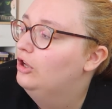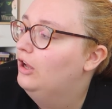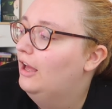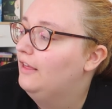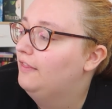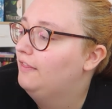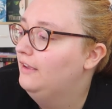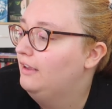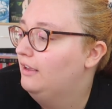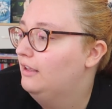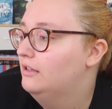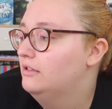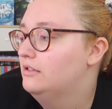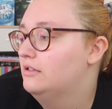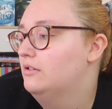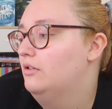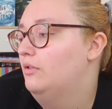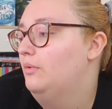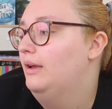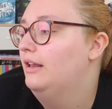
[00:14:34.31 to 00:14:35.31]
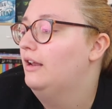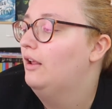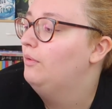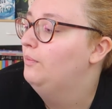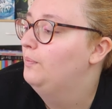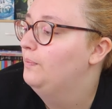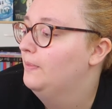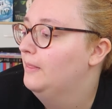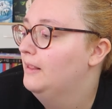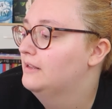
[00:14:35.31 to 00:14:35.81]
I think it's, wait no,
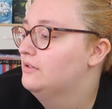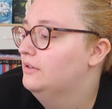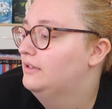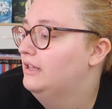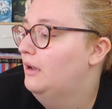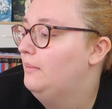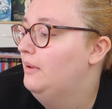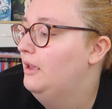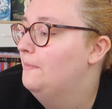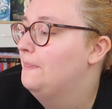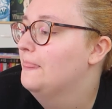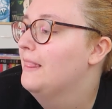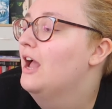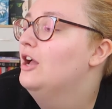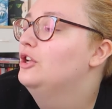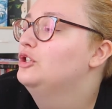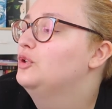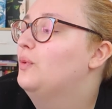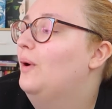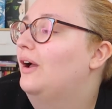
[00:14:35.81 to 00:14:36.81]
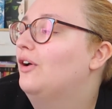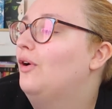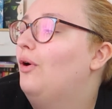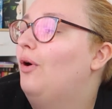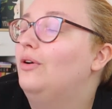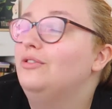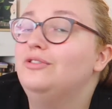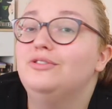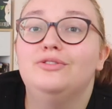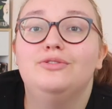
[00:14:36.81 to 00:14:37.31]
this will tell me. Toi
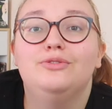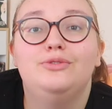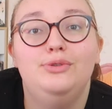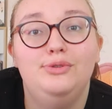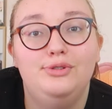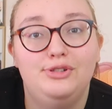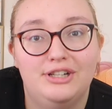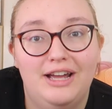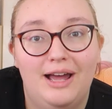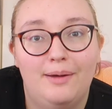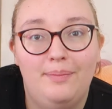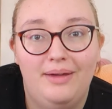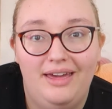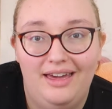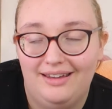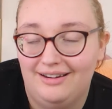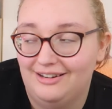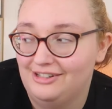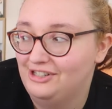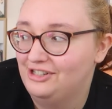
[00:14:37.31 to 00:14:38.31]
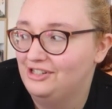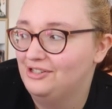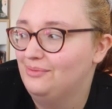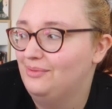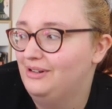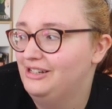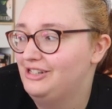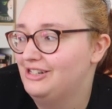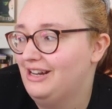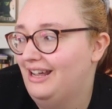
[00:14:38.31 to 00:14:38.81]
Conte du Chat Perche,
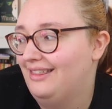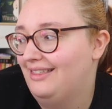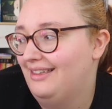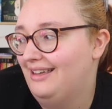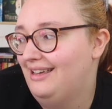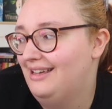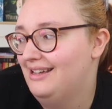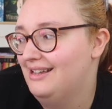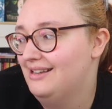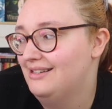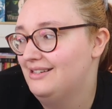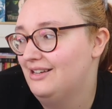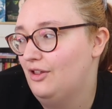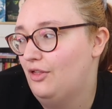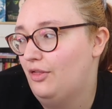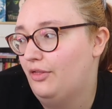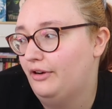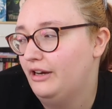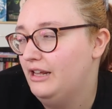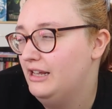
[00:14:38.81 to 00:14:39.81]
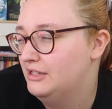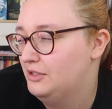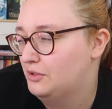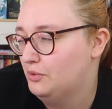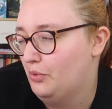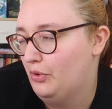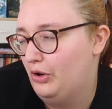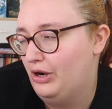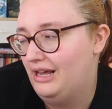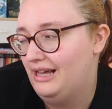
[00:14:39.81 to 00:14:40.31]
which I think is 3
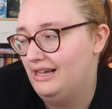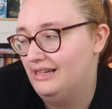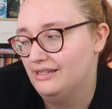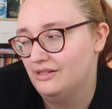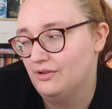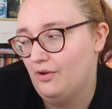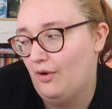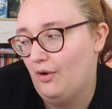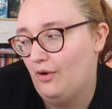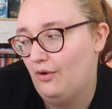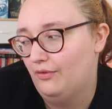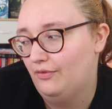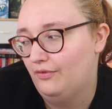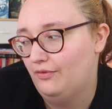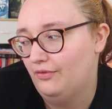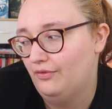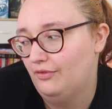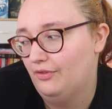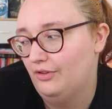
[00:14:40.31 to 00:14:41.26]
stories of